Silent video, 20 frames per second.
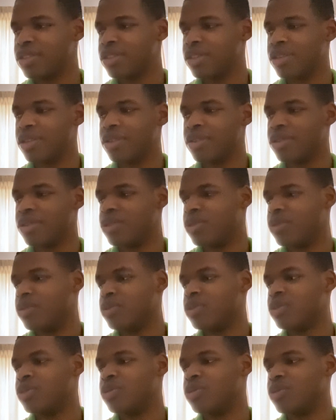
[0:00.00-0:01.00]
and your
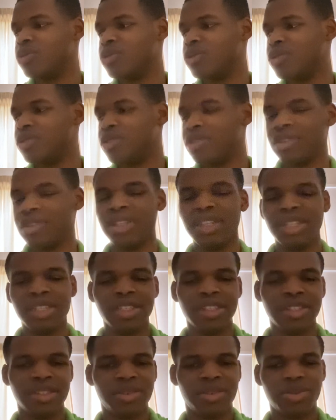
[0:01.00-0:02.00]

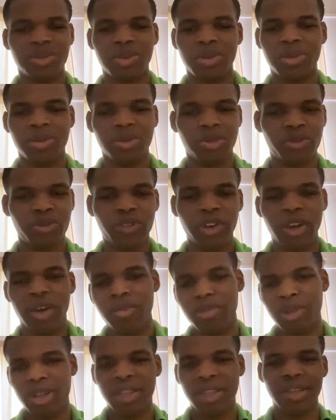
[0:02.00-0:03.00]
niece or your
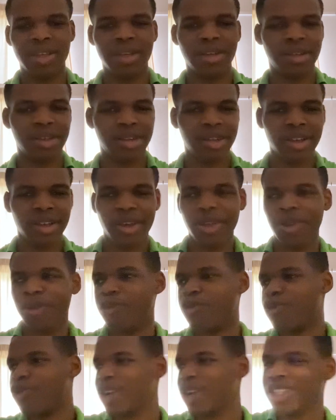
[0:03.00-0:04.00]
family there, your
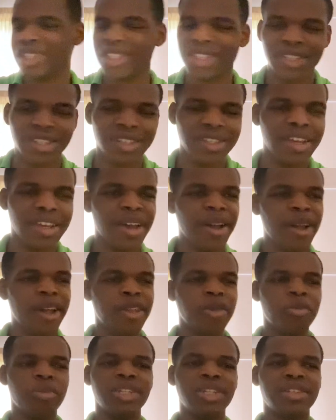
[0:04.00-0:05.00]
friends,
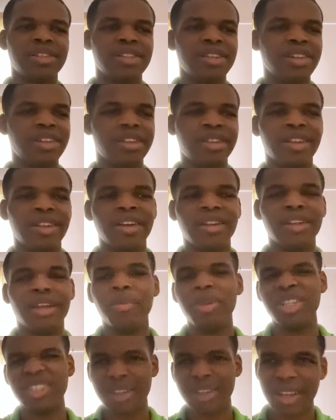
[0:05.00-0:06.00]
and you basically
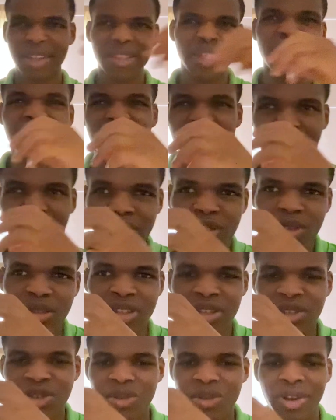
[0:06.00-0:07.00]
imagine in that such
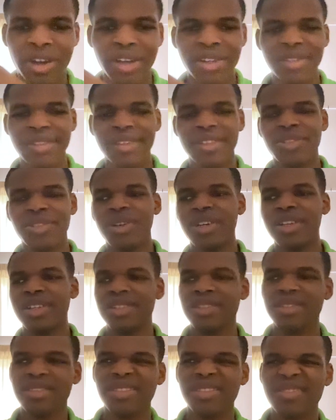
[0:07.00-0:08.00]
situation trying to
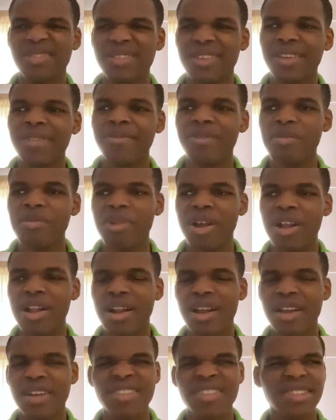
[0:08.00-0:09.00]
tell everybody
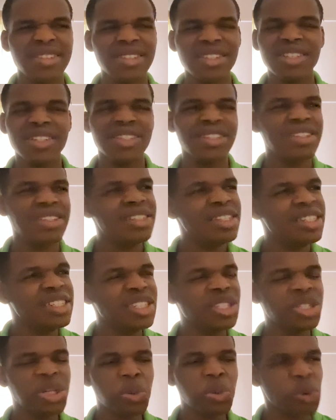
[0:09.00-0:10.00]
like
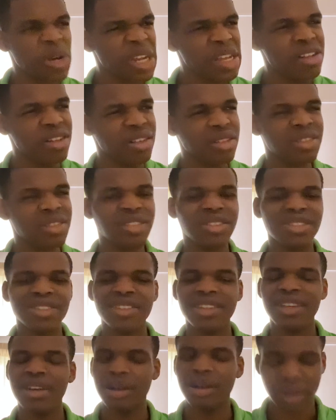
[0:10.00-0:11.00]
he's not real.
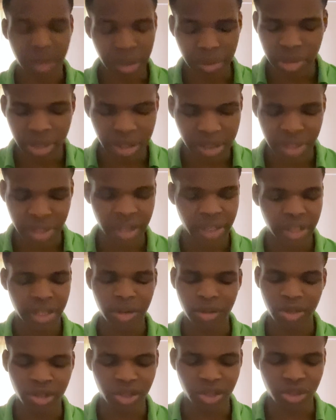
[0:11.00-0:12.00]
I mean that
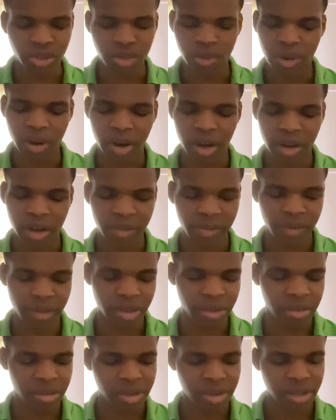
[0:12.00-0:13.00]
was just too hard to them.